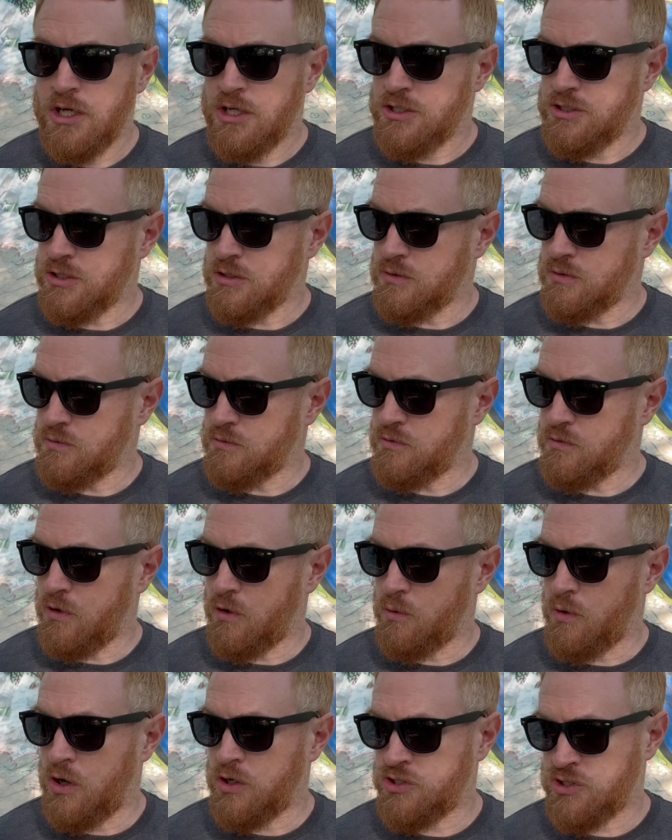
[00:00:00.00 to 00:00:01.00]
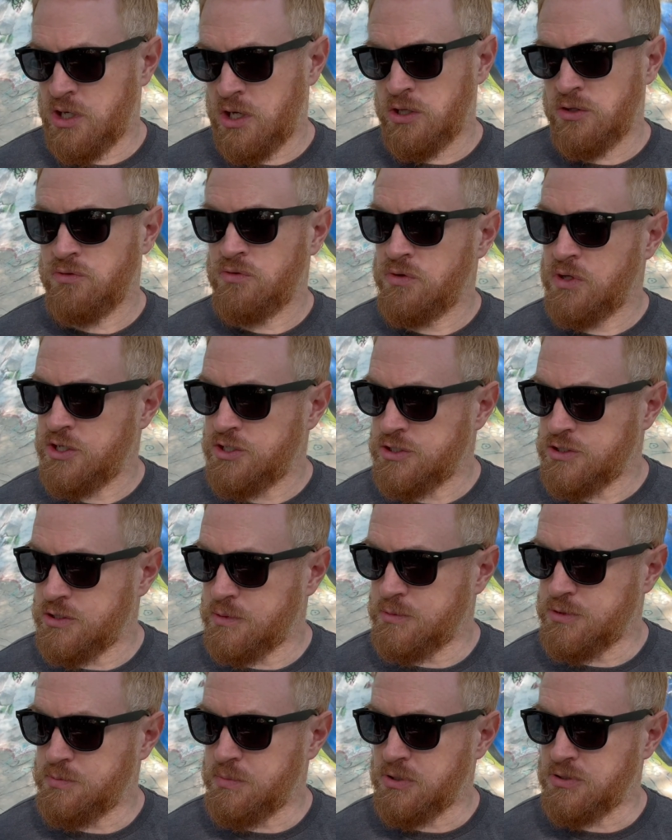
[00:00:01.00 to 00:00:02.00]
So a solid
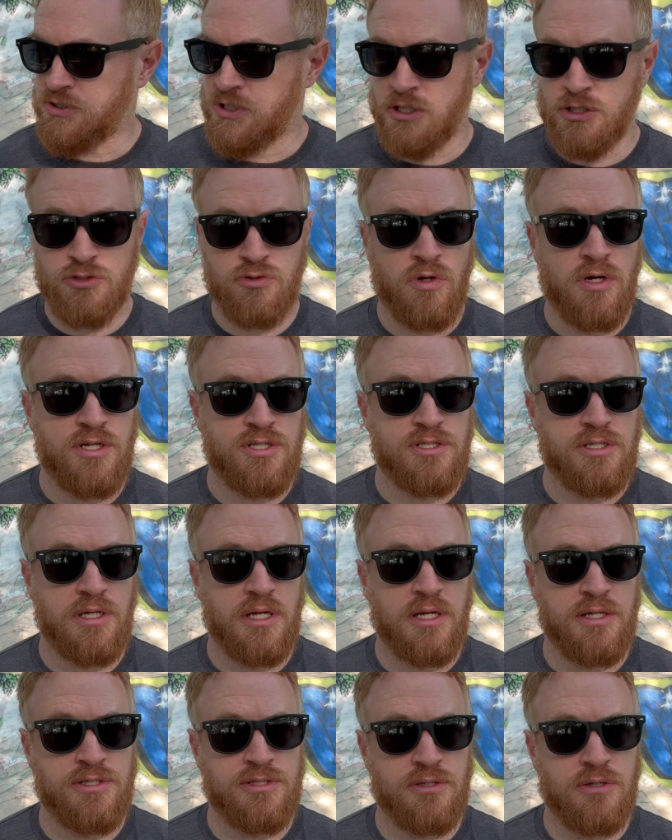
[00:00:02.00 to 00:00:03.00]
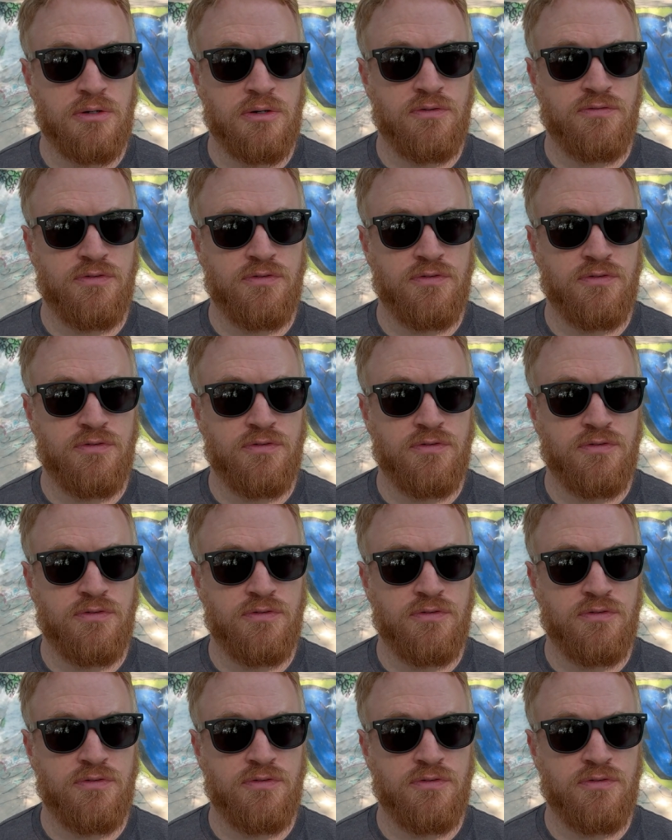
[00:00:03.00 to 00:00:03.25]
relationship is built on trust, and so if